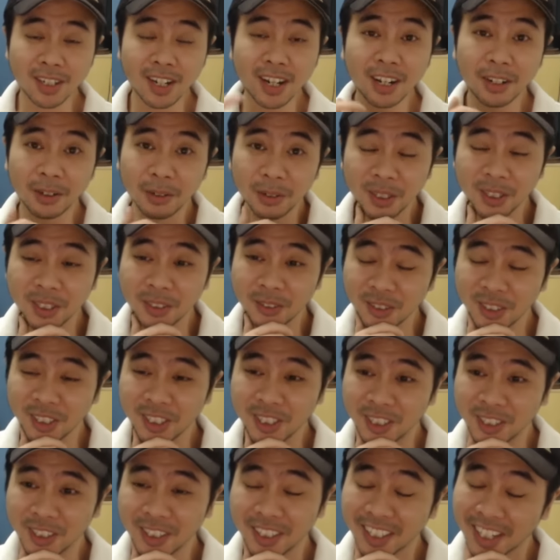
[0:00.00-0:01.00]
are really
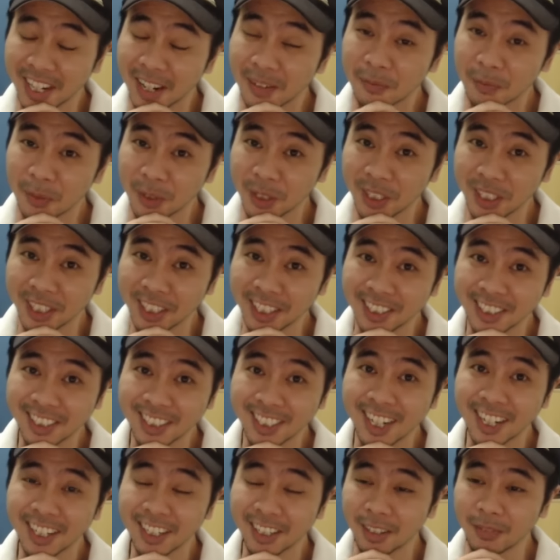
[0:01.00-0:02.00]
good and I'm pretty
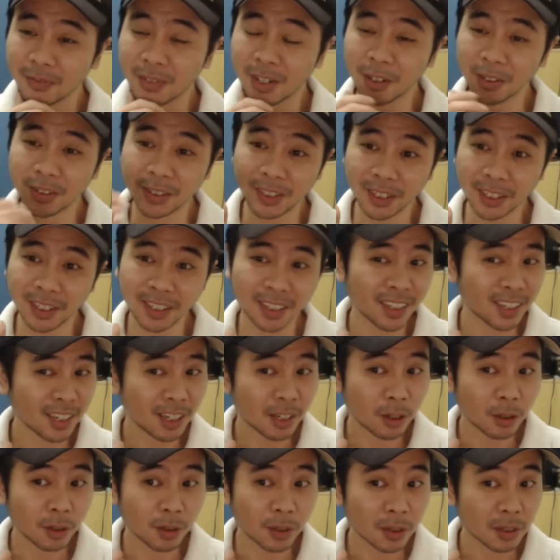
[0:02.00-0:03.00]
excited about their
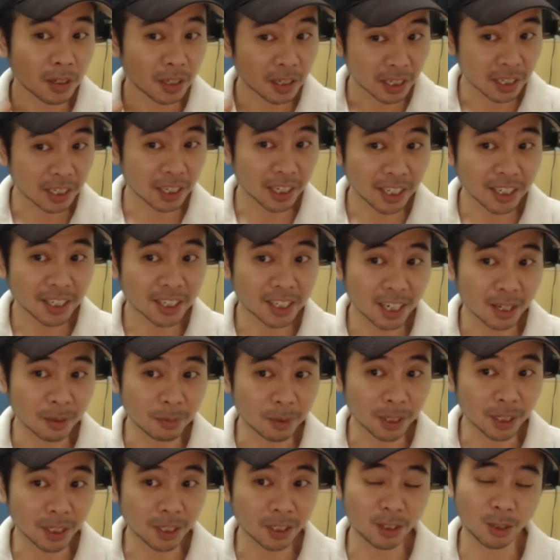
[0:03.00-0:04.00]

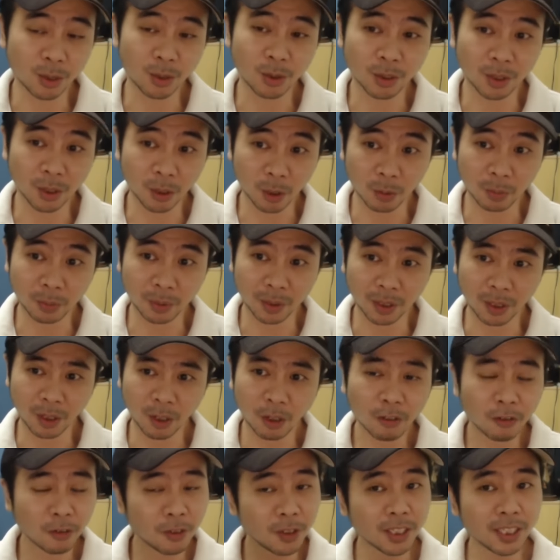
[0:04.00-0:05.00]
incoming to global,
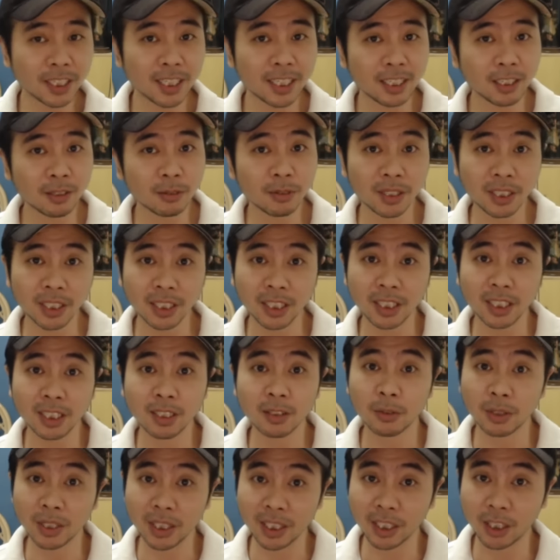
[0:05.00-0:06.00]
hopefully
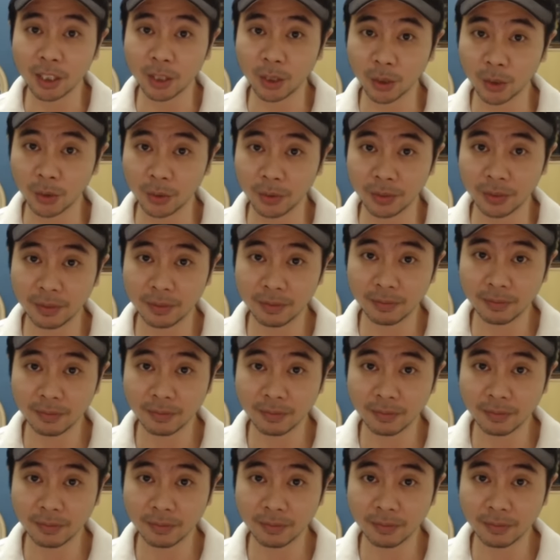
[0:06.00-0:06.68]
really soon.